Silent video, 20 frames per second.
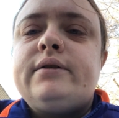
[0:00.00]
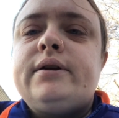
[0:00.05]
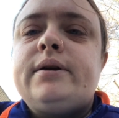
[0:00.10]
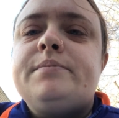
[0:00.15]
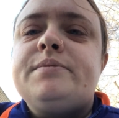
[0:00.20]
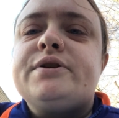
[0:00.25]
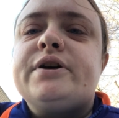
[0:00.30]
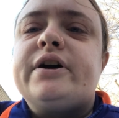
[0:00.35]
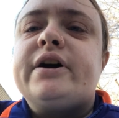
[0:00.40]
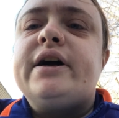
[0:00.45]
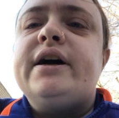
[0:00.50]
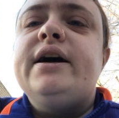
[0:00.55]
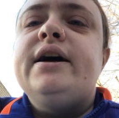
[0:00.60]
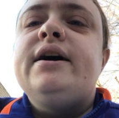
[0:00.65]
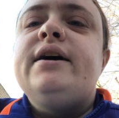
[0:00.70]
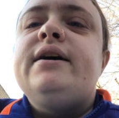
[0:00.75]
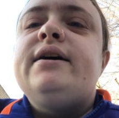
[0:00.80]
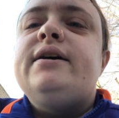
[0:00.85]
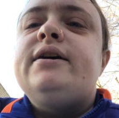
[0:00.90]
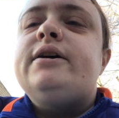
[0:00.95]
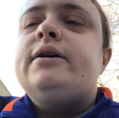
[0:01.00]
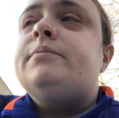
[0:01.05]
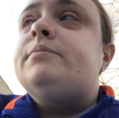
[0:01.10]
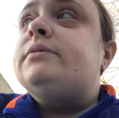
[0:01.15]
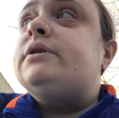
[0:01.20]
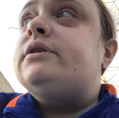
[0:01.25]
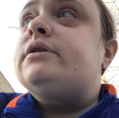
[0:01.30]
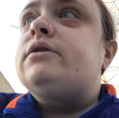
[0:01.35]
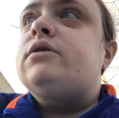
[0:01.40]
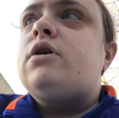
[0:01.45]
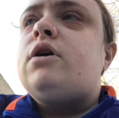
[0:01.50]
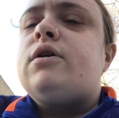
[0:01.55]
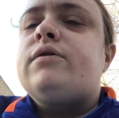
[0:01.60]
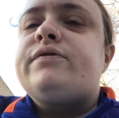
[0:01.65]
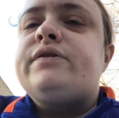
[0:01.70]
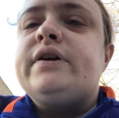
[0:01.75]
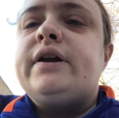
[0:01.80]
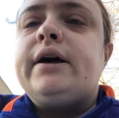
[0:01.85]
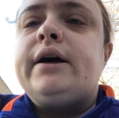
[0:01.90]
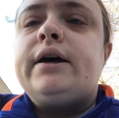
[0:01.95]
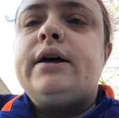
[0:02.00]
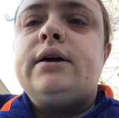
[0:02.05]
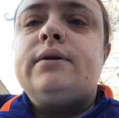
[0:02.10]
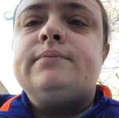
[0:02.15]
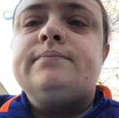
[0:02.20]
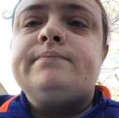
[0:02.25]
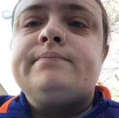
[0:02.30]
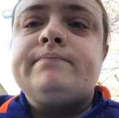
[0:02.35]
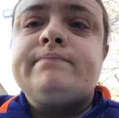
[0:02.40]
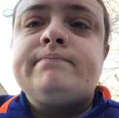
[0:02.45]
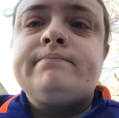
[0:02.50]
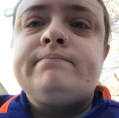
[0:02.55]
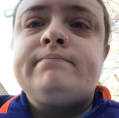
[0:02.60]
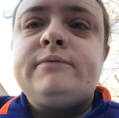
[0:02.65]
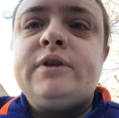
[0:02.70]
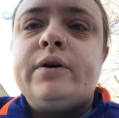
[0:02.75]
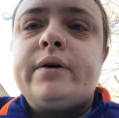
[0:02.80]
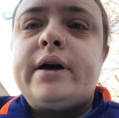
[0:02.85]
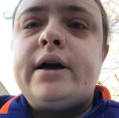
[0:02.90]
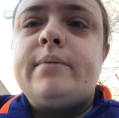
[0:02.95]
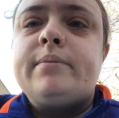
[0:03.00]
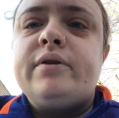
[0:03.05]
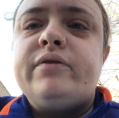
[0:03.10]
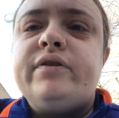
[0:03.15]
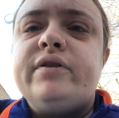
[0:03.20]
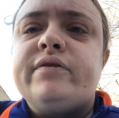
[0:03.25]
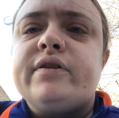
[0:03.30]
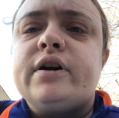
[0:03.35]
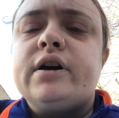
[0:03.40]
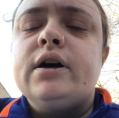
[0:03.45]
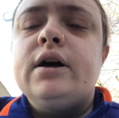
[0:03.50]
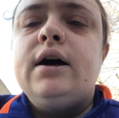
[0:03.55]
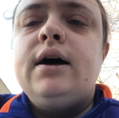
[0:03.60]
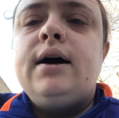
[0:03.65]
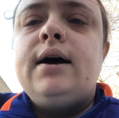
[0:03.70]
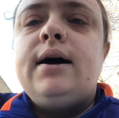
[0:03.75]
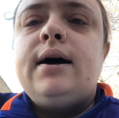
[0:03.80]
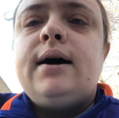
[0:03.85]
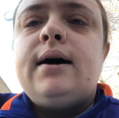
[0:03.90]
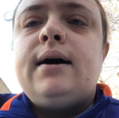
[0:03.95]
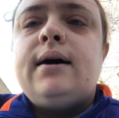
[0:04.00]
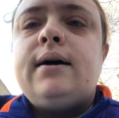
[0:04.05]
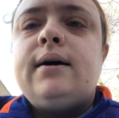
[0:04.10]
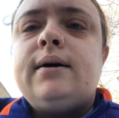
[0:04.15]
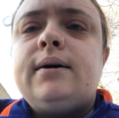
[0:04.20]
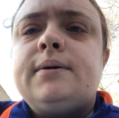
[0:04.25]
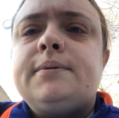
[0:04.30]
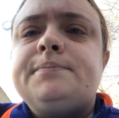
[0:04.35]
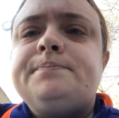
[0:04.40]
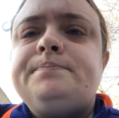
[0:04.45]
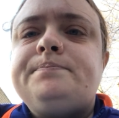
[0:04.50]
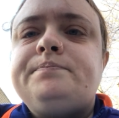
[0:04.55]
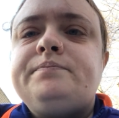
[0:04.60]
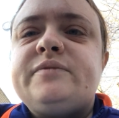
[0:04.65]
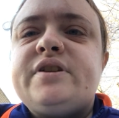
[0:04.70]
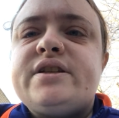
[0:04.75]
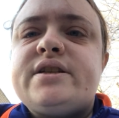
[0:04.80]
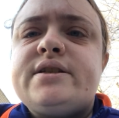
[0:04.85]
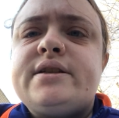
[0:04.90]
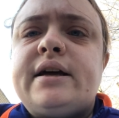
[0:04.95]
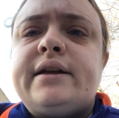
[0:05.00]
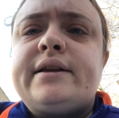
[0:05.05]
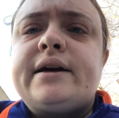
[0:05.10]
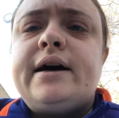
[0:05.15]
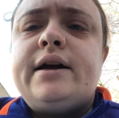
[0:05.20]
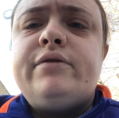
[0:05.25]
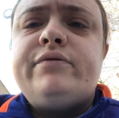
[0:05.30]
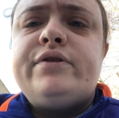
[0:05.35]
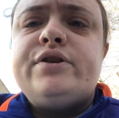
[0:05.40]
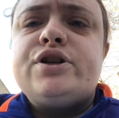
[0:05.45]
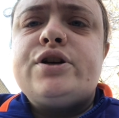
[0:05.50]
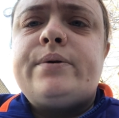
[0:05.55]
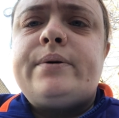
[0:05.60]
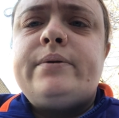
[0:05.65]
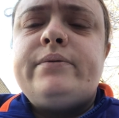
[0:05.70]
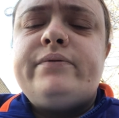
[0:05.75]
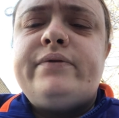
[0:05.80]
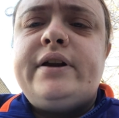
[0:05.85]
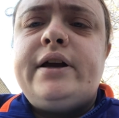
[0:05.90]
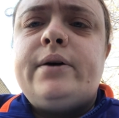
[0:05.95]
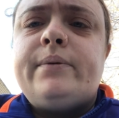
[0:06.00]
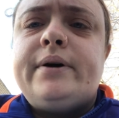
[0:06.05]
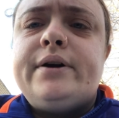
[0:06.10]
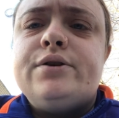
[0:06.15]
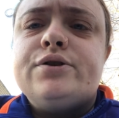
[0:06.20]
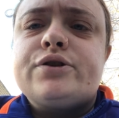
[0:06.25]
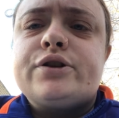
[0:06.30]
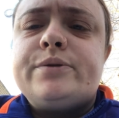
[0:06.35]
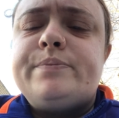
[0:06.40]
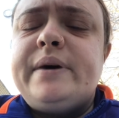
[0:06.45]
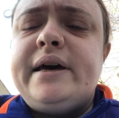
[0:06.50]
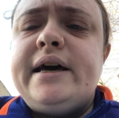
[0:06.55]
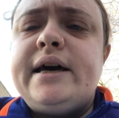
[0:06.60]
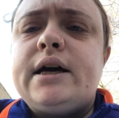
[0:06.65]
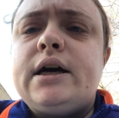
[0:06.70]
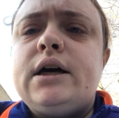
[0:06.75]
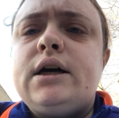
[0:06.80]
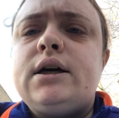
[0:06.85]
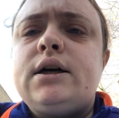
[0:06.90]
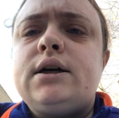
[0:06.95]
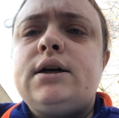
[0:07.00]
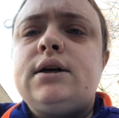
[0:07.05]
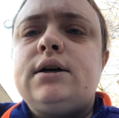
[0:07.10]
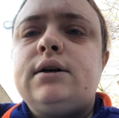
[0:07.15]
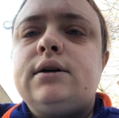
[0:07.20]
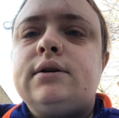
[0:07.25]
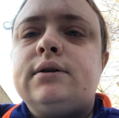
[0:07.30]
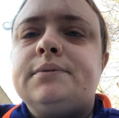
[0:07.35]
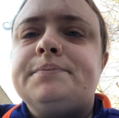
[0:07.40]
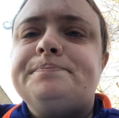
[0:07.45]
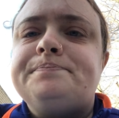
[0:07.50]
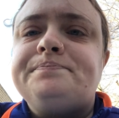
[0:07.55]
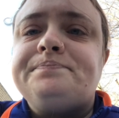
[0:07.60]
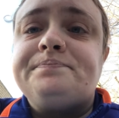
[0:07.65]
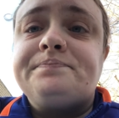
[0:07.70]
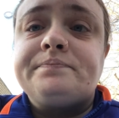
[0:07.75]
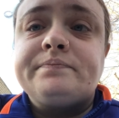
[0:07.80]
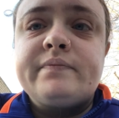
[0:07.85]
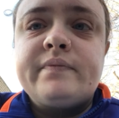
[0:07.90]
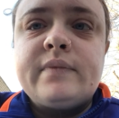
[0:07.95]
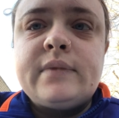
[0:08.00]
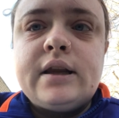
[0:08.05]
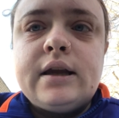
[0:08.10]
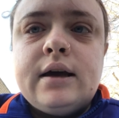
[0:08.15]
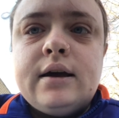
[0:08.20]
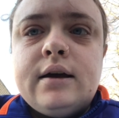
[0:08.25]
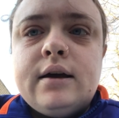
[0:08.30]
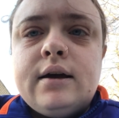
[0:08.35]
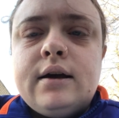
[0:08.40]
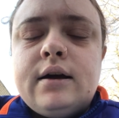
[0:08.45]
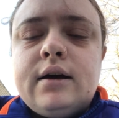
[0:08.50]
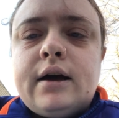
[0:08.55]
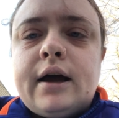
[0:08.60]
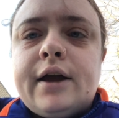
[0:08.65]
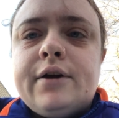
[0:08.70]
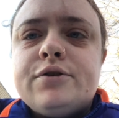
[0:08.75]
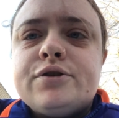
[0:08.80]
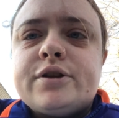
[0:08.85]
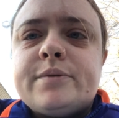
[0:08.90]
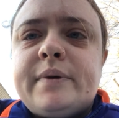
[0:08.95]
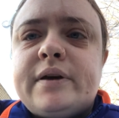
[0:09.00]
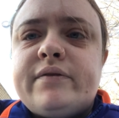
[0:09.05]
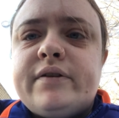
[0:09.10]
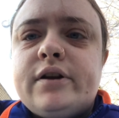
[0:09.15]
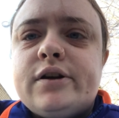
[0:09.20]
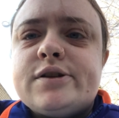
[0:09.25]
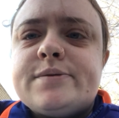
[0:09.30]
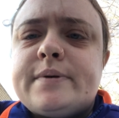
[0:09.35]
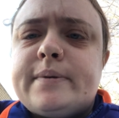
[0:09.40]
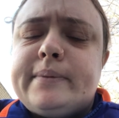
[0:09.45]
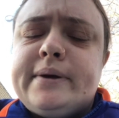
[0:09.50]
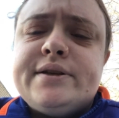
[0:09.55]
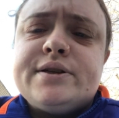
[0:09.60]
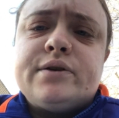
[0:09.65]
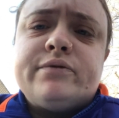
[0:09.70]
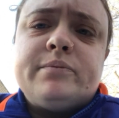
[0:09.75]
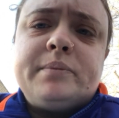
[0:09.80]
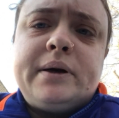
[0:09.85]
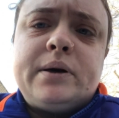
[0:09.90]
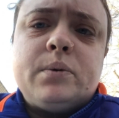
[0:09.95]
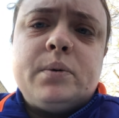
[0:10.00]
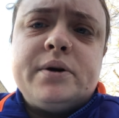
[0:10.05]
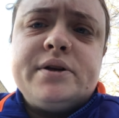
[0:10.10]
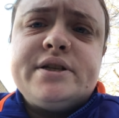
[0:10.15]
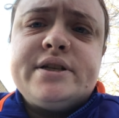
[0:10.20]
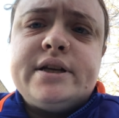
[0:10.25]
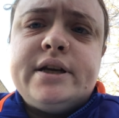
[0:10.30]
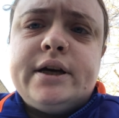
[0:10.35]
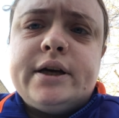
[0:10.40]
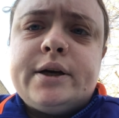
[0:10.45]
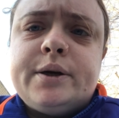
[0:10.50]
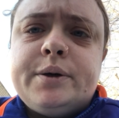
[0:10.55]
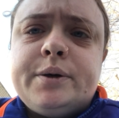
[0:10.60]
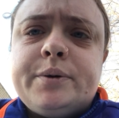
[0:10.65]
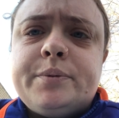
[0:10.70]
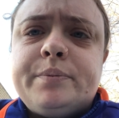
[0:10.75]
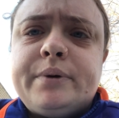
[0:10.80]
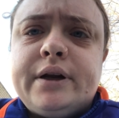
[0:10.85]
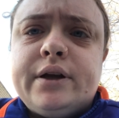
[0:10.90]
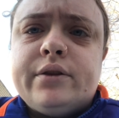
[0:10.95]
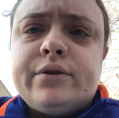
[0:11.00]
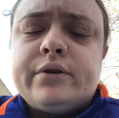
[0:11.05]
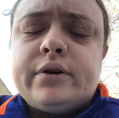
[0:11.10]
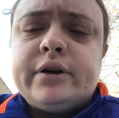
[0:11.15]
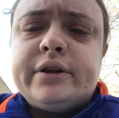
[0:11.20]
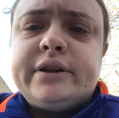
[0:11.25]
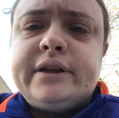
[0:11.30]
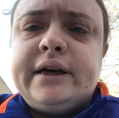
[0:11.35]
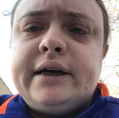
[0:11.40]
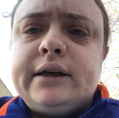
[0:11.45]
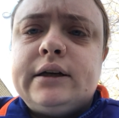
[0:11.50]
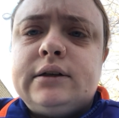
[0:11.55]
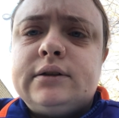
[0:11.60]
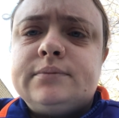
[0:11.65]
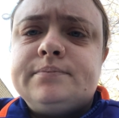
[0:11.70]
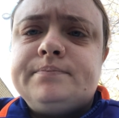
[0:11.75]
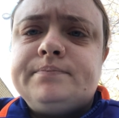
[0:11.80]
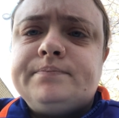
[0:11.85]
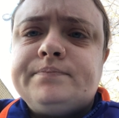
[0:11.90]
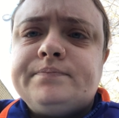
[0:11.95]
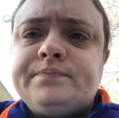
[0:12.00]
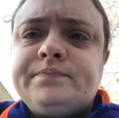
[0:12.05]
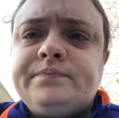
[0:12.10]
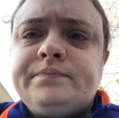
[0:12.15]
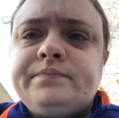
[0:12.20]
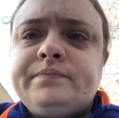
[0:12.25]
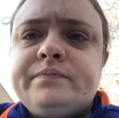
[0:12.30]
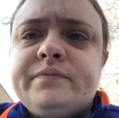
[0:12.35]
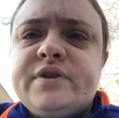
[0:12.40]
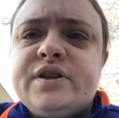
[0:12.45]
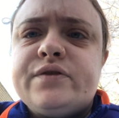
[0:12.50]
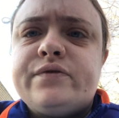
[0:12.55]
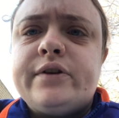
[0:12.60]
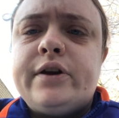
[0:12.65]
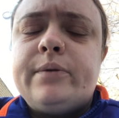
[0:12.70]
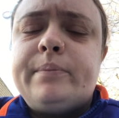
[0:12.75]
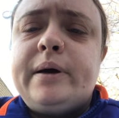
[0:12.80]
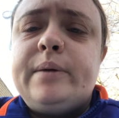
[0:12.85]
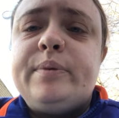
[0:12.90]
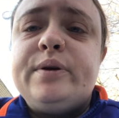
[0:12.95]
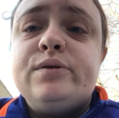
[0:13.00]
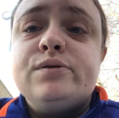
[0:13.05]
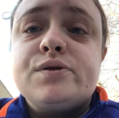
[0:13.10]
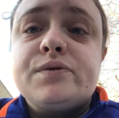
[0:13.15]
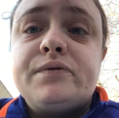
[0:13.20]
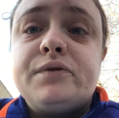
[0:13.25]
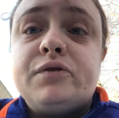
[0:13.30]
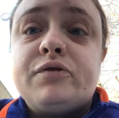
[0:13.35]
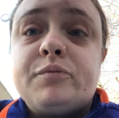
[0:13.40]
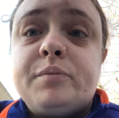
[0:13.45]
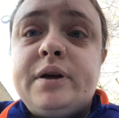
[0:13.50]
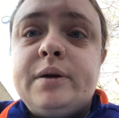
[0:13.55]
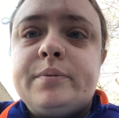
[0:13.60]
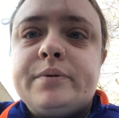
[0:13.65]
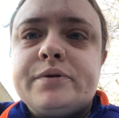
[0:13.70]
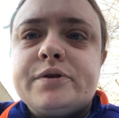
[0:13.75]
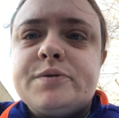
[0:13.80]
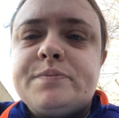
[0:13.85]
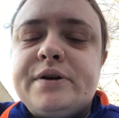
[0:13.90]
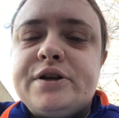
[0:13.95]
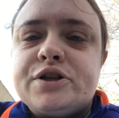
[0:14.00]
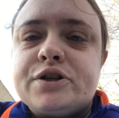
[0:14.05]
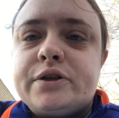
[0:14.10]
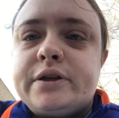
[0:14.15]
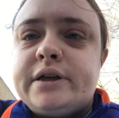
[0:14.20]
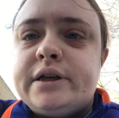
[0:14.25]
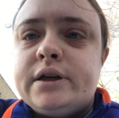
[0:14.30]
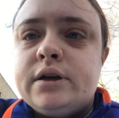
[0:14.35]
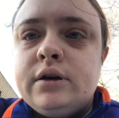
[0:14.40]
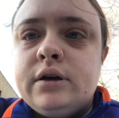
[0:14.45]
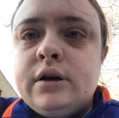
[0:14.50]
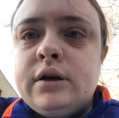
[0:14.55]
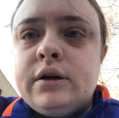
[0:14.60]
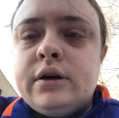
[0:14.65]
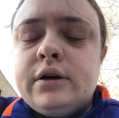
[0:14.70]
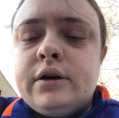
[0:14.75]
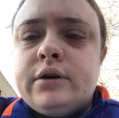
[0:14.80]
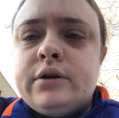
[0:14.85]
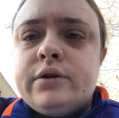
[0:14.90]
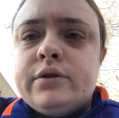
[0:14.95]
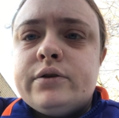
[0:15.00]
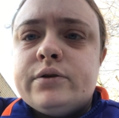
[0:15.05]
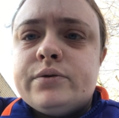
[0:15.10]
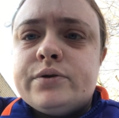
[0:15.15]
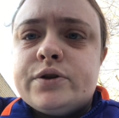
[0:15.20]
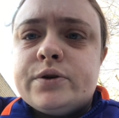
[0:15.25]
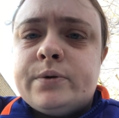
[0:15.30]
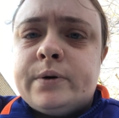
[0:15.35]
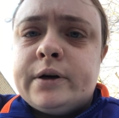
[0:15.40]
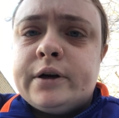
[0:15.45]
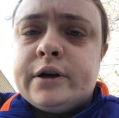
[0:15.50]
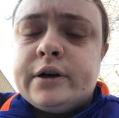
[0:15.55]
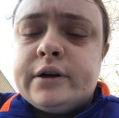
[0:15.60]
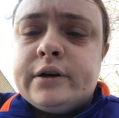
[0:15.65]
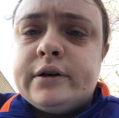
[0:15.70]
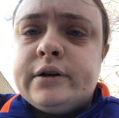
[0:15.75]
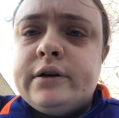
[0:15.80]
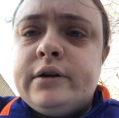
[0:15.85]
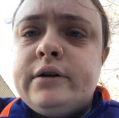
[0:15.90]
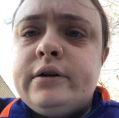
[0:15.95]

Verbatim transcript: I'm sorry, I'm a little off today, um, you know, cabin fever. Um, this is not the kind of visual video I usually make. Um, I usually make videos about myself and my corn snake, but I thought that, um, this video might be useful for people, especially those who are,